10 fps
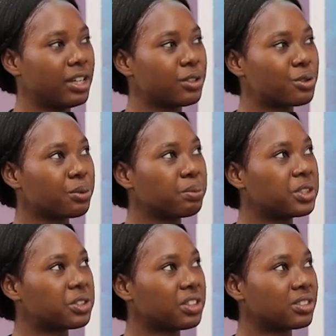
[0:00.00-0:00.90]
It took
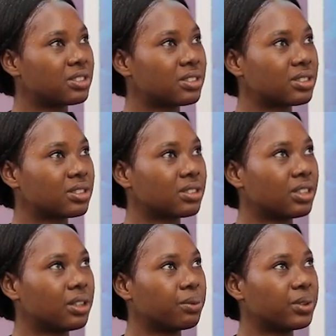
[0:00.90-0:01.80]
me just
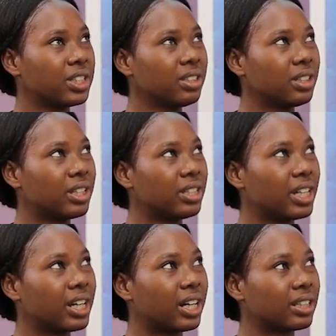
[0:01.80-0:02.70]
within a
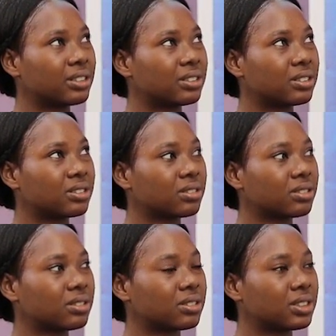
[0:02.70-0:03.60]
year and
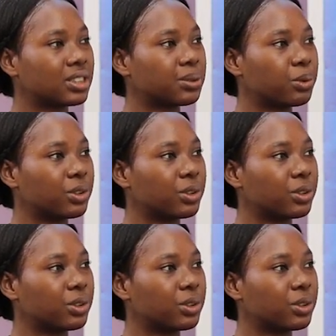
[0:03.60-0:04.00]
6